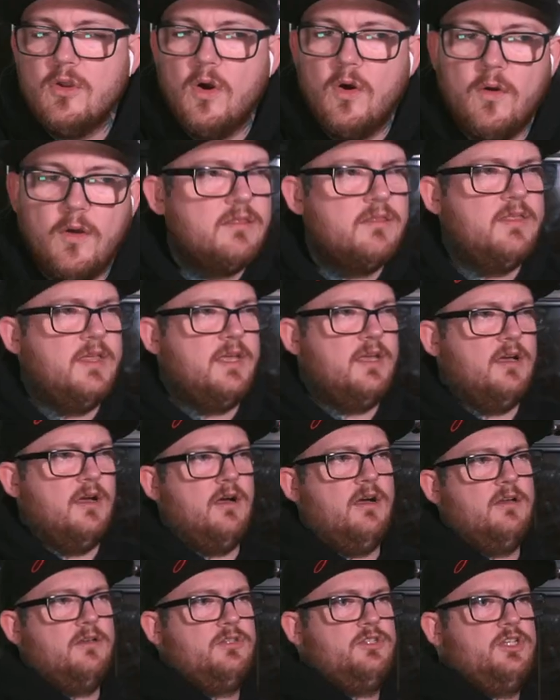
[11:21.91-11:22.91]
No, they
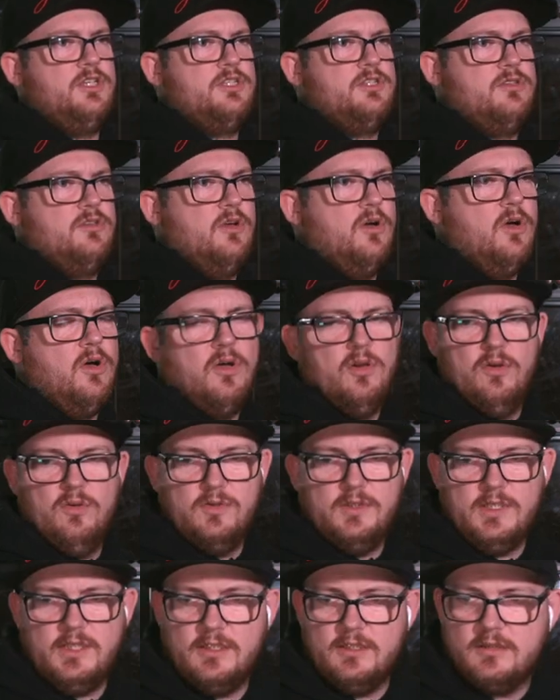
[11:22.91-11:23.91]
are just the hollow
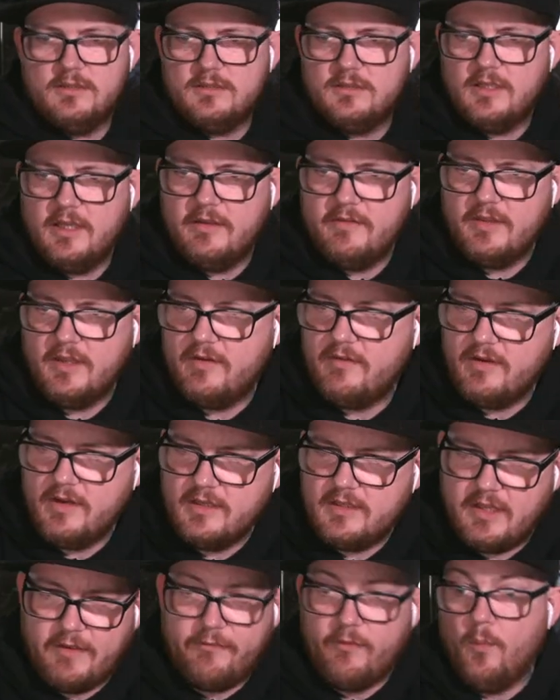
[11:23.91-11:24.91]
needles. They, they're
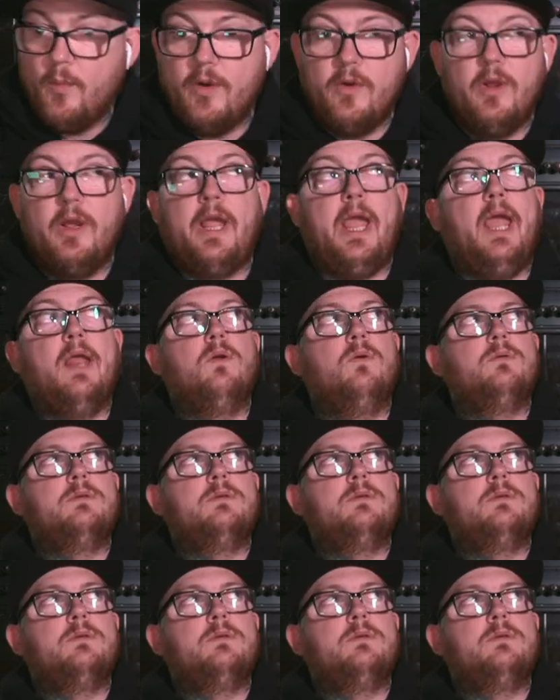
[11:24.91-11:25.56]
a different one again